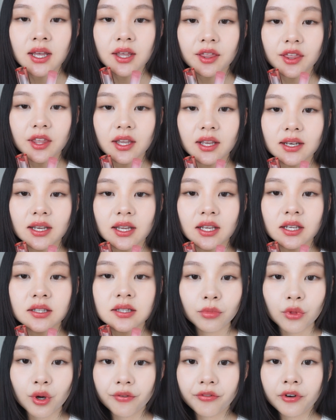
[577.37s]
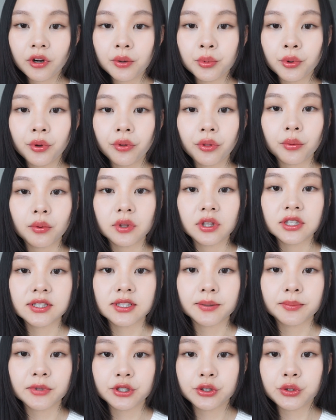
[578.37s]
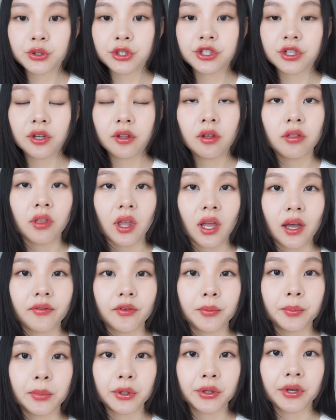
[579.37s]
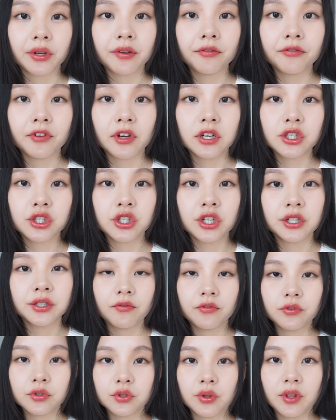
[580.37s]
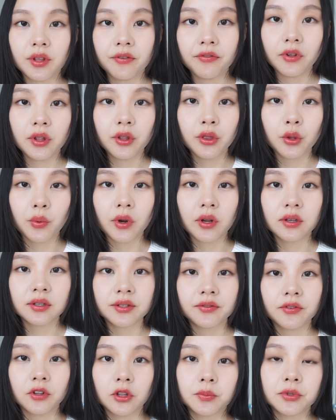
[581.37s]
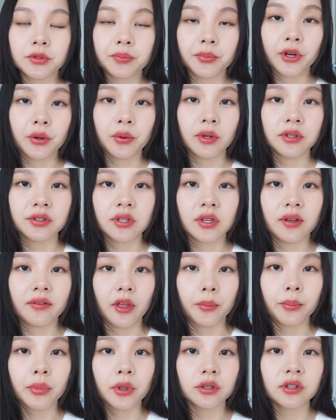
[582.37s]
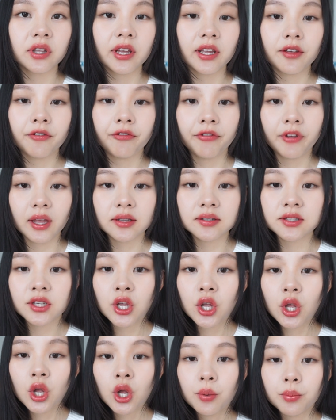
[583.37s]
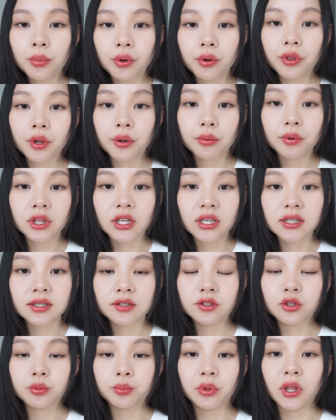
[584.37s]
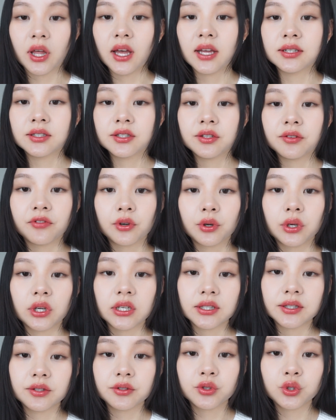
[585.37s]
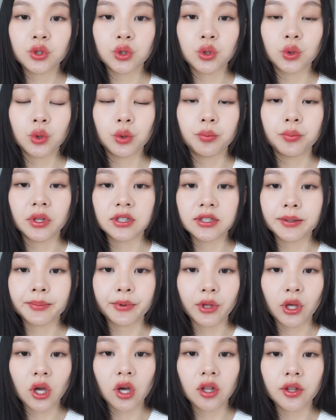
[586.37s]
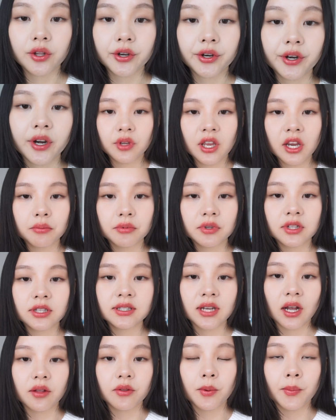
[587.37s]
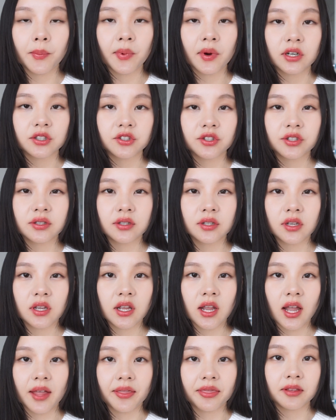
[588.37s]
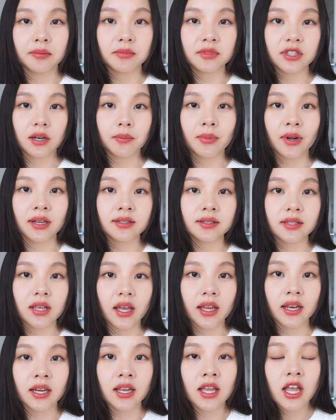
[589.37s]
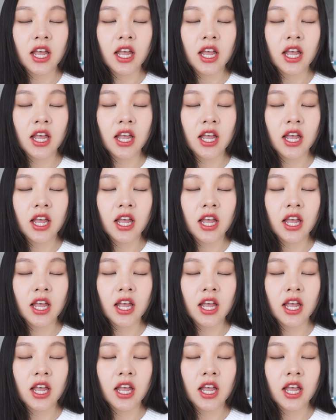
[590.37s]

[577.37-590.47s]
thickness. Overall, both are really similar to each other. They have a blurring function, so they fill in the wrinkles of your lips pretty well to give that blurred-like effect. Both are really easy to blend, very easy to build up the color. You can't really tell them apart just looking at them side by side.